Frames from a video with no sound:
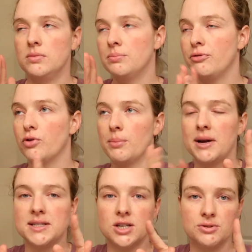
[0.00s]
before I'm
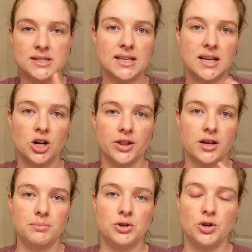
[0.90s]
about to go sit on the
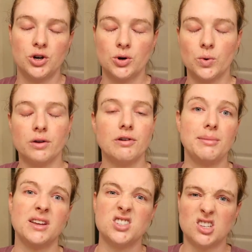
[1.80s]
computer, or if I'm
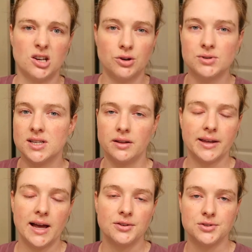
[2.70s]
like just gonna go sit on the
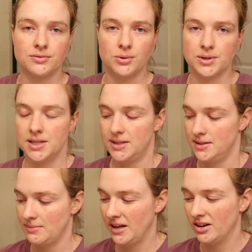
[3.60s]
couch, of course it
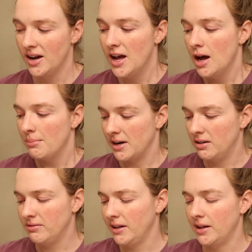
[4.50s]
doesn't matter. But I
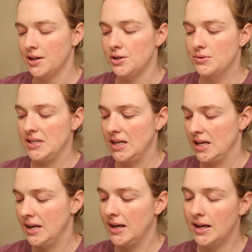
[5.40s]
don't really like using
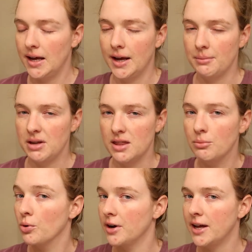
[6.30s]
it In the
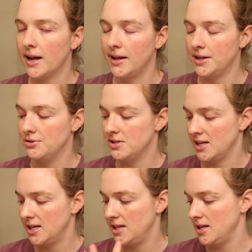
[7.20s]
morning. I like using
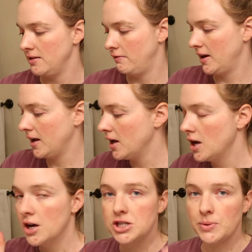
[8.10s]
it in the evening.
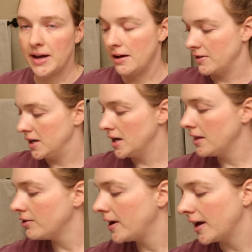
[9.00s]
So I have
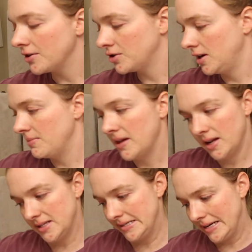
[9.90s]
another hand cream that
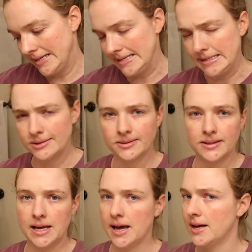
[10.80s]
is not
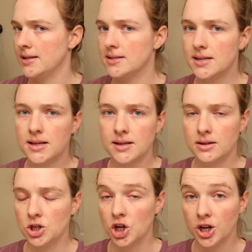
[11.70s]
nearly as
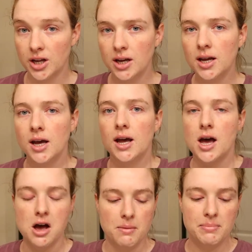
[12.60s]
good,
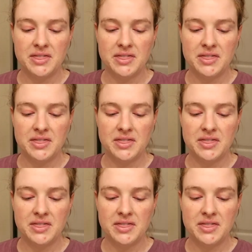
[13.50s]
but